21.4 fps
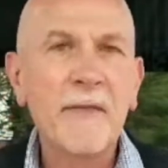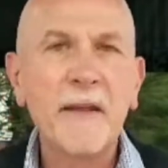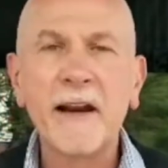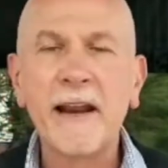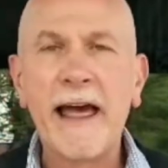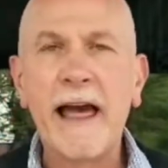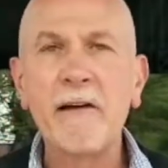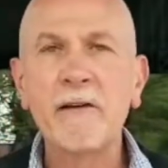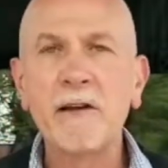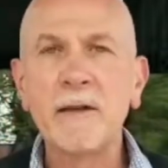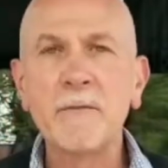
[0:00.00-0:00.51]
that
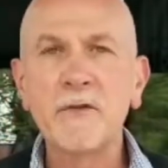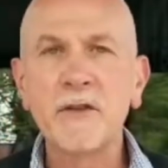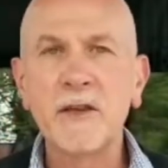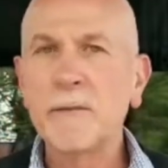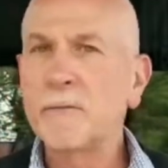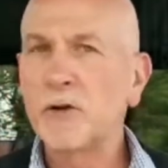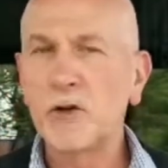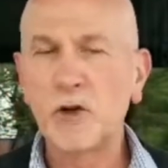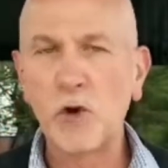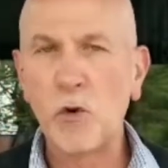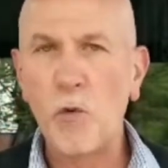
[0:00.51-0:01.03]
allowed him
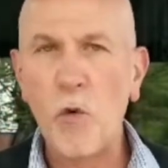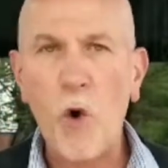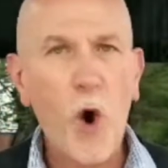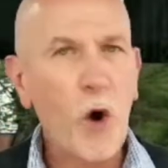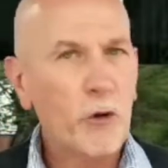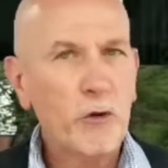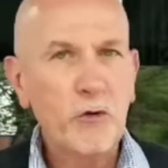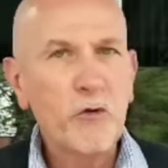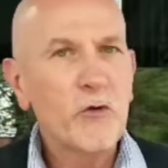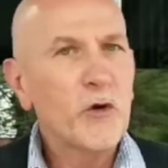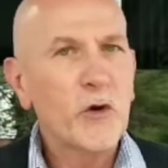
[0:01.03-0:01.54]
simply to
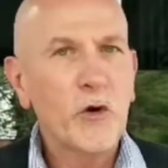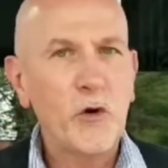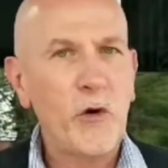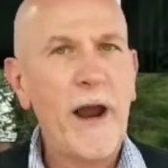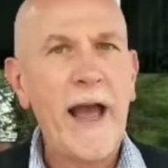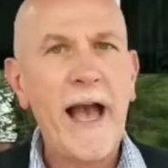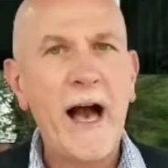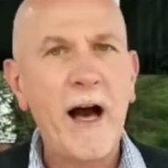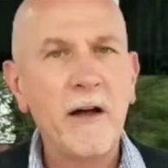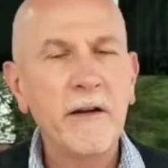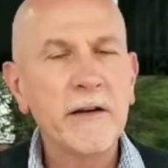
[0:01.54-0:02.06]
walk through the
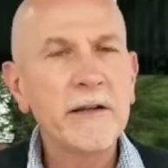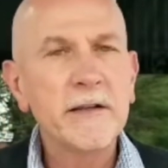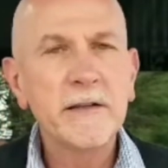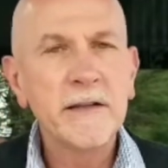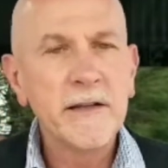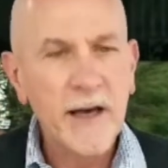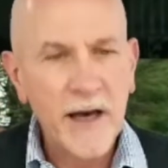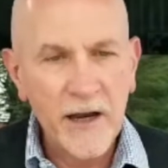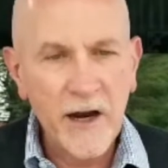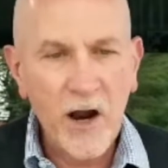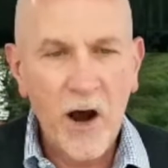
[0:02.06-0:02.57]
crowd
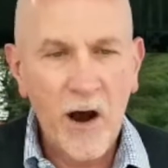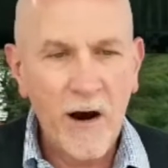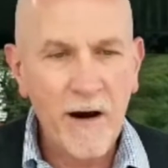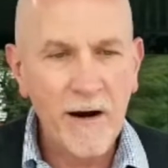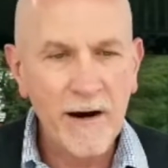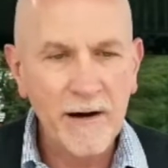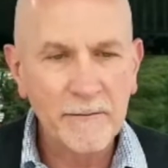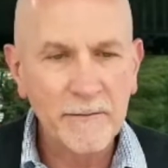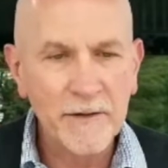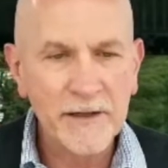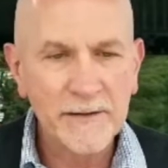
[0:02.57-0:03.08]

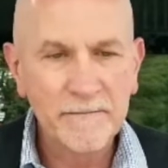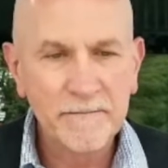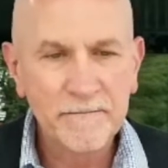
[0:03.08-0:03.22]
unharmed.